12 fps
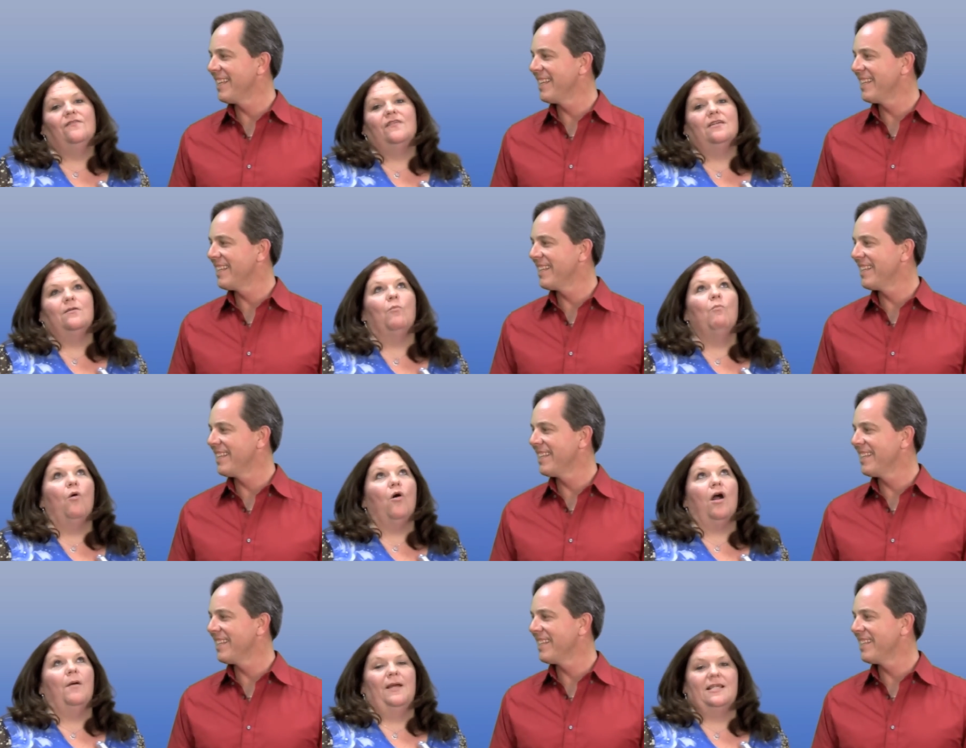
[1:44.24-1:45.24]
Speaker 1: even
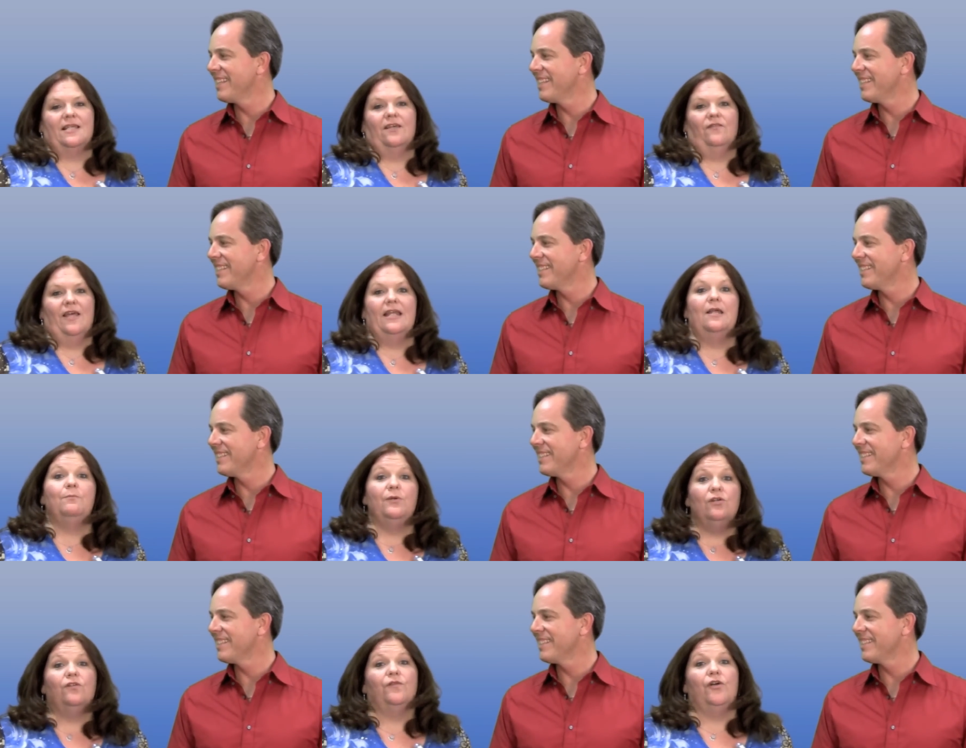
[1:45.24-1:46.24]
more amazing event in
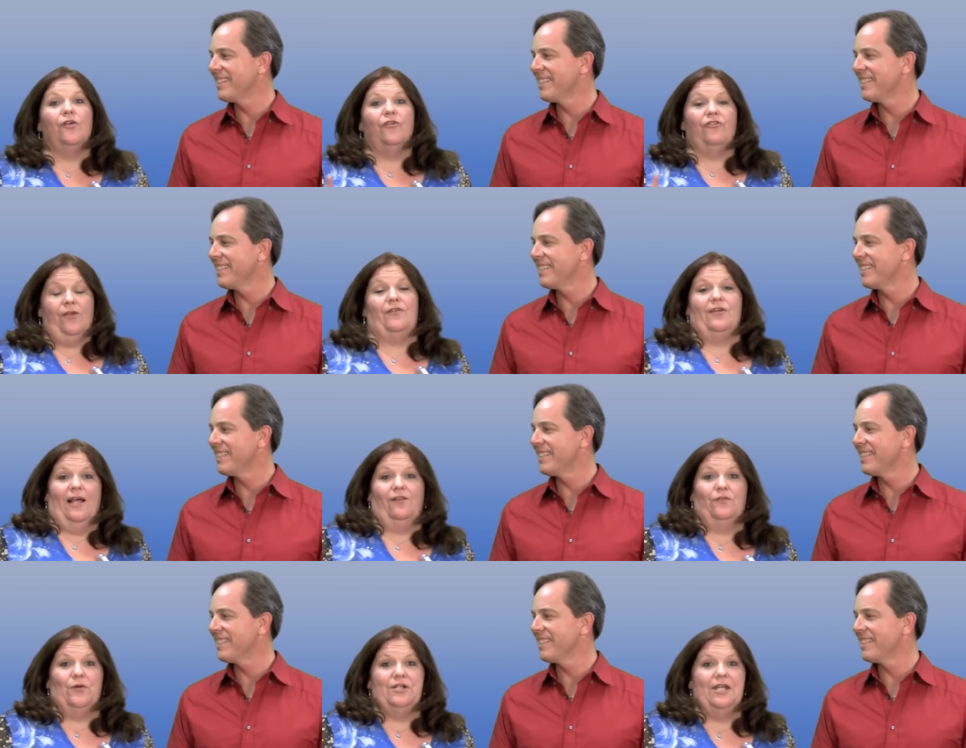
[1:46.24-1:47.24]
beautiful Southern
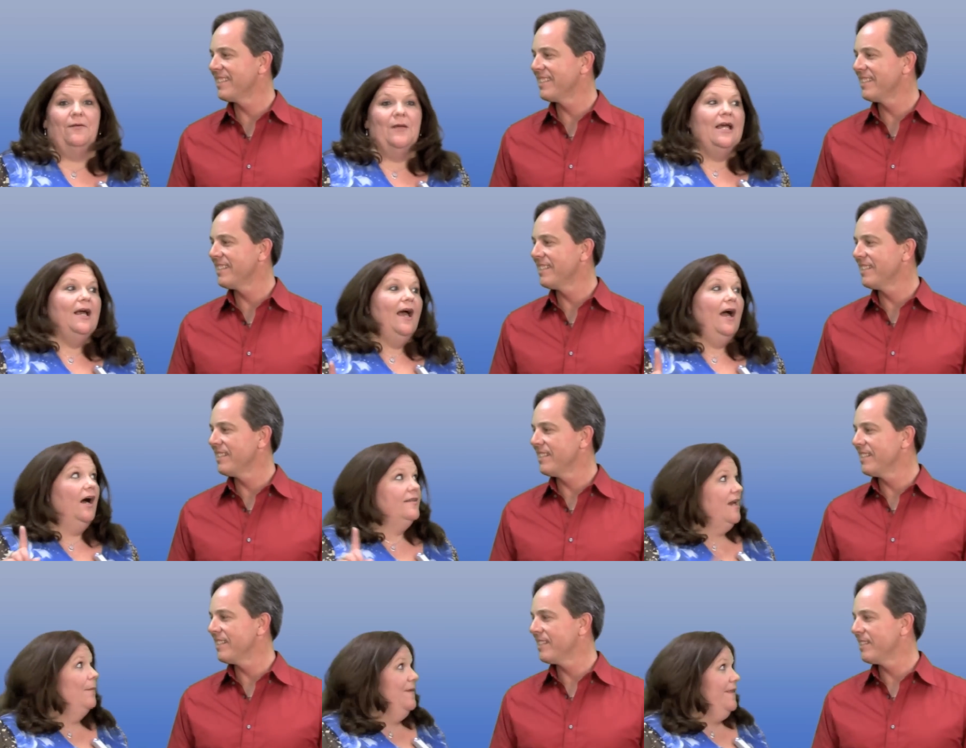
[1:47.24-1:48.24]
California. On
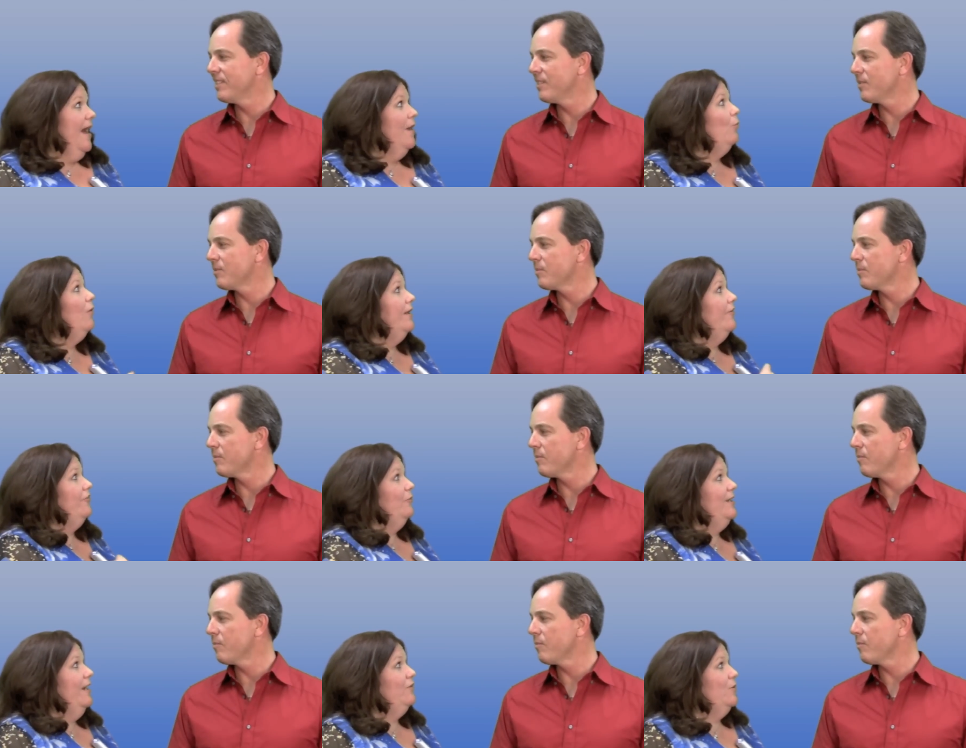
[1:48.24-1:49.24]
top of that, what else
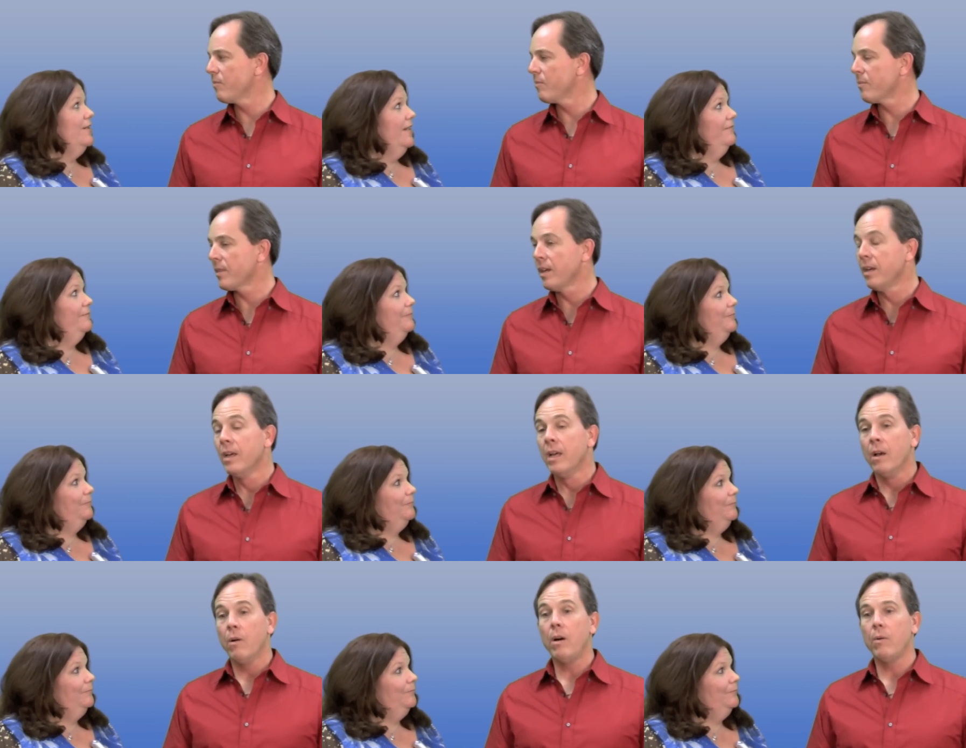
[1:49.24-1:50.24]
do we have going on?
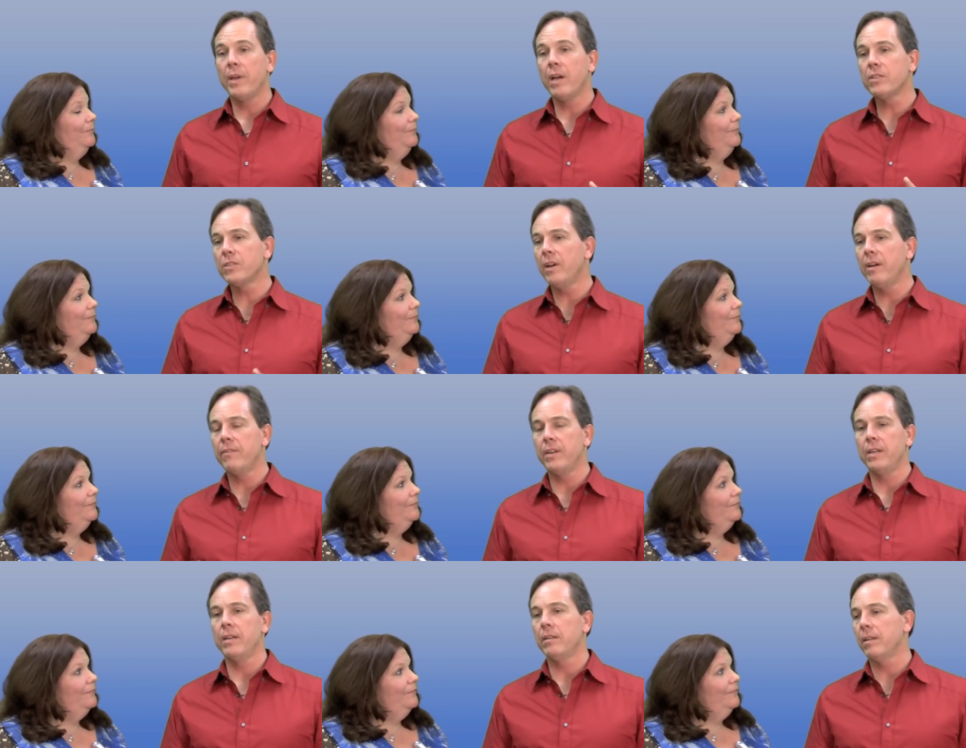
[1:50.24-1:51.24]
Speaker 2: Well, we also have
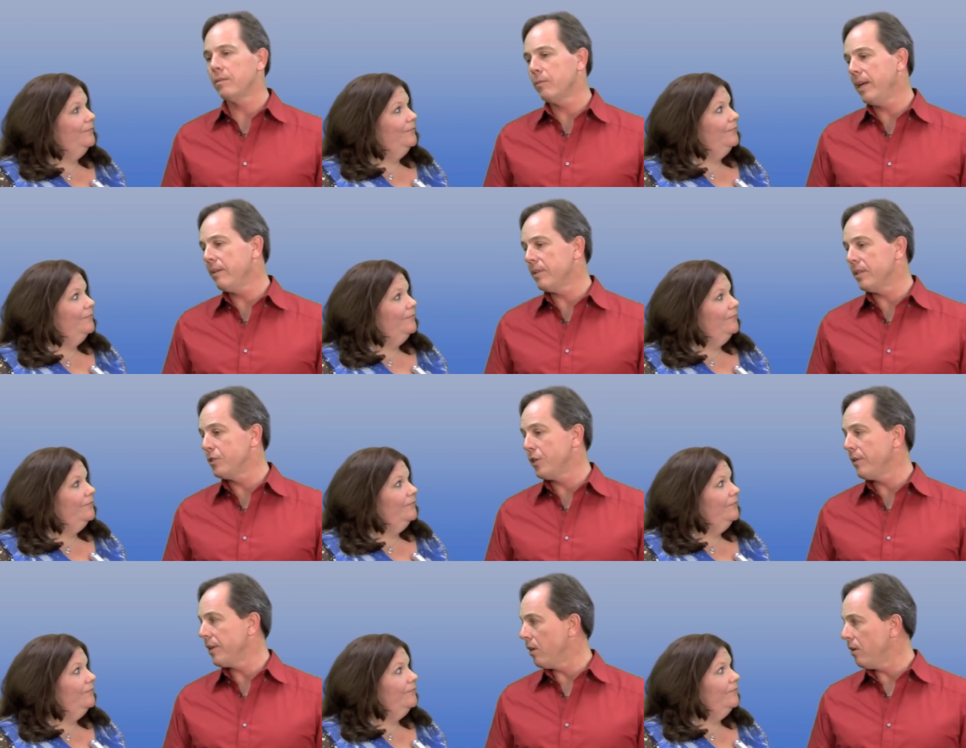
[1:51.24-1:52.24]
a we have a
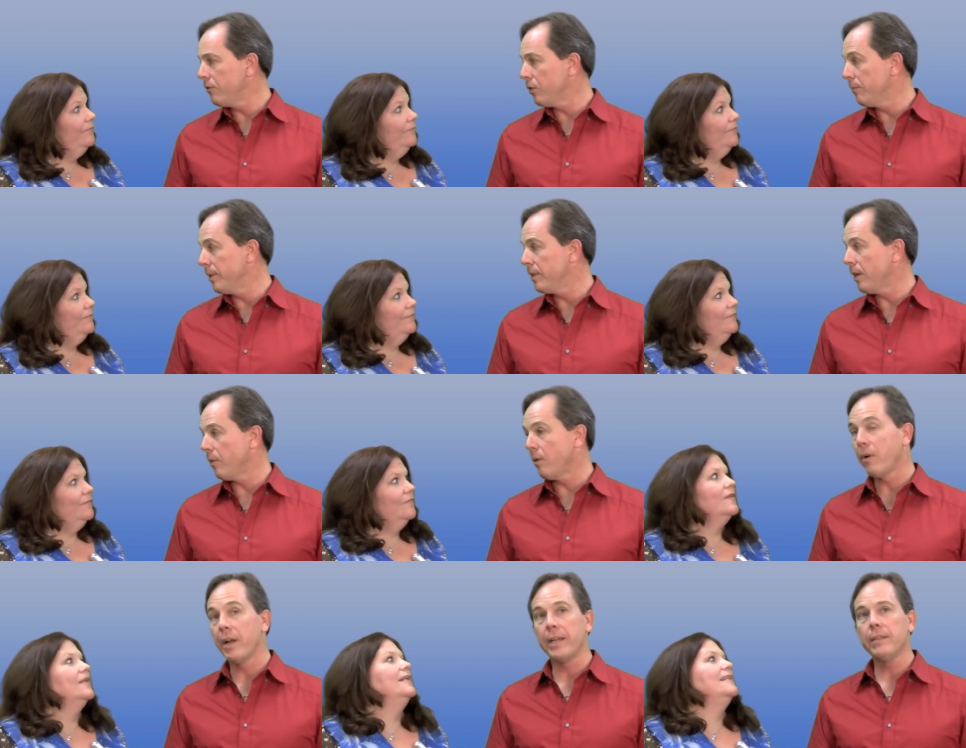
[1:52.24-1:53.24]
charity golf tournament that
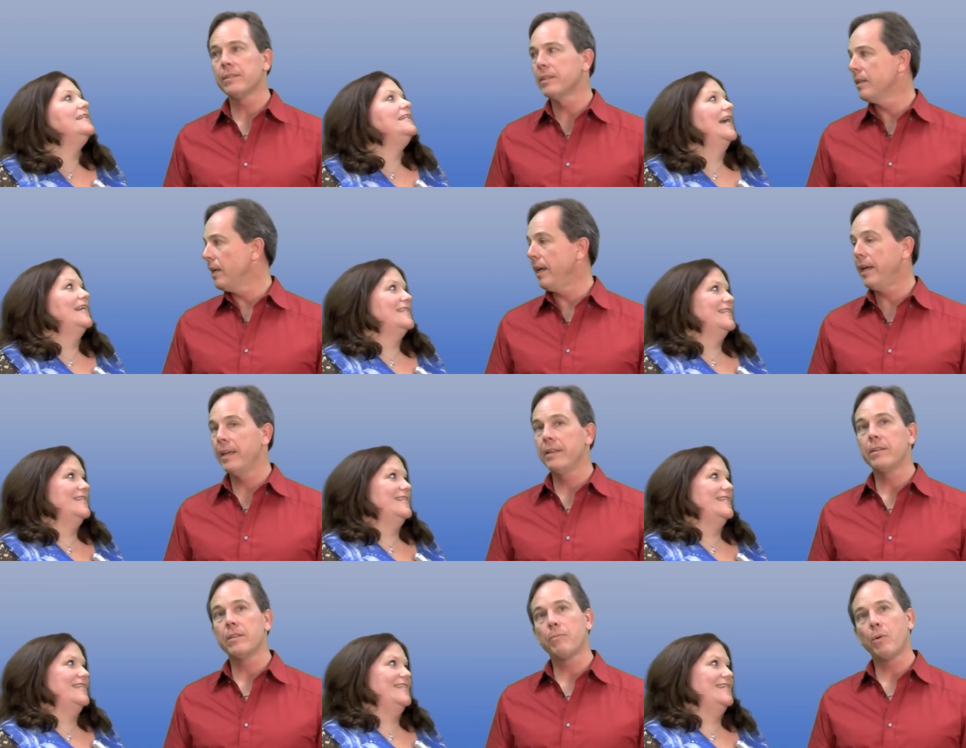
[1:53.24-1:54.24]
we're running. Yes.
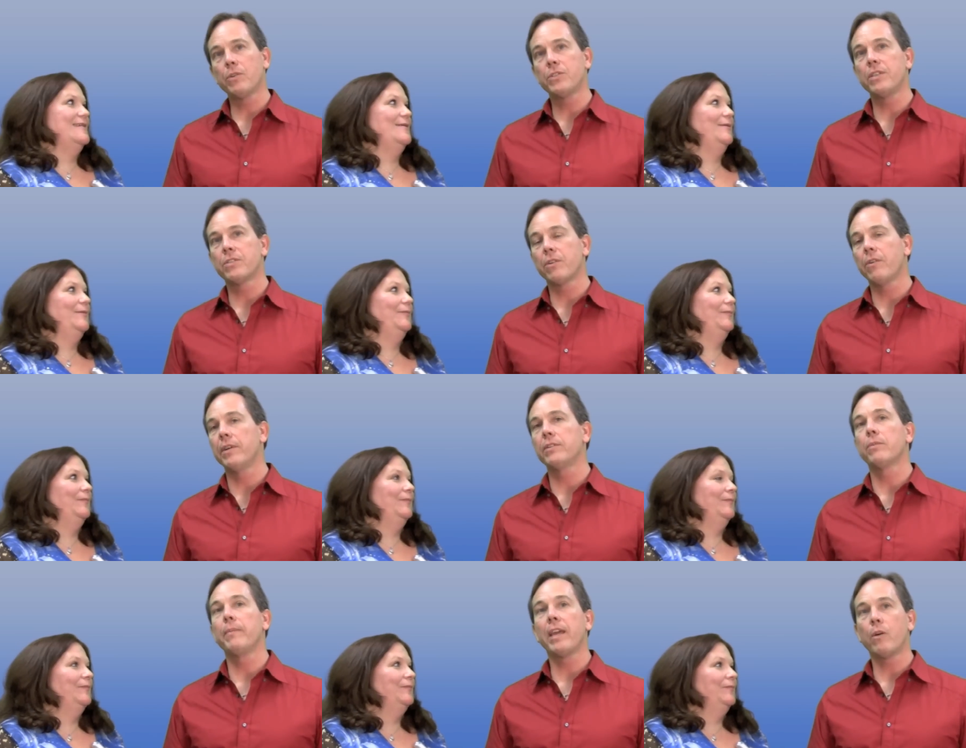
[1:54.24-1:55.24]
And the proceeds are going
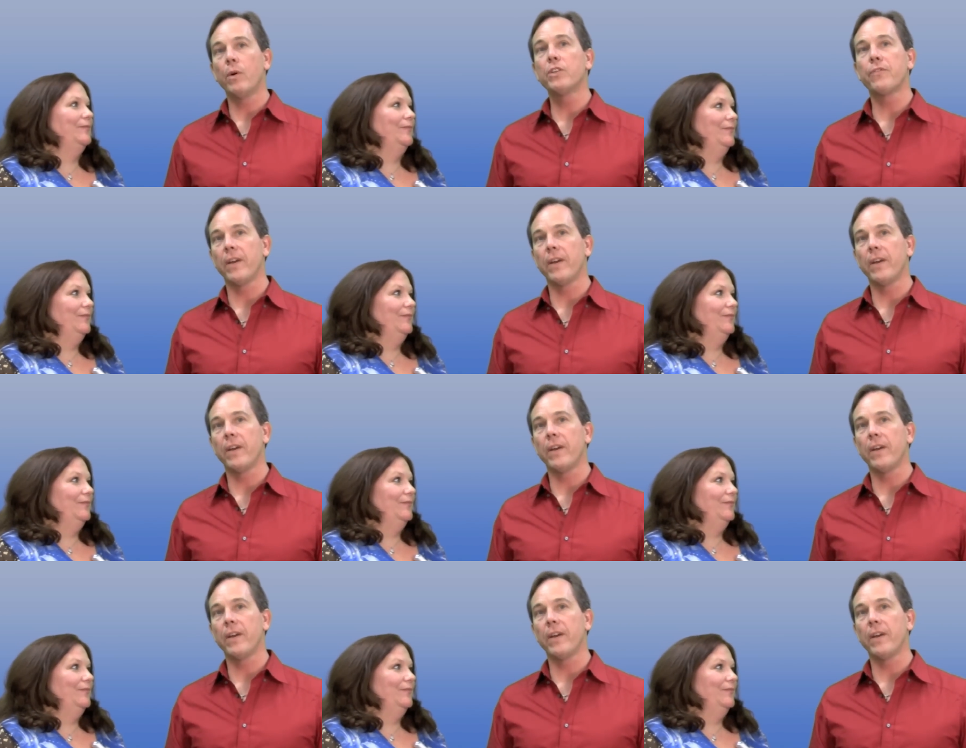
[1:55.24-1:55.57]
to Make a Wish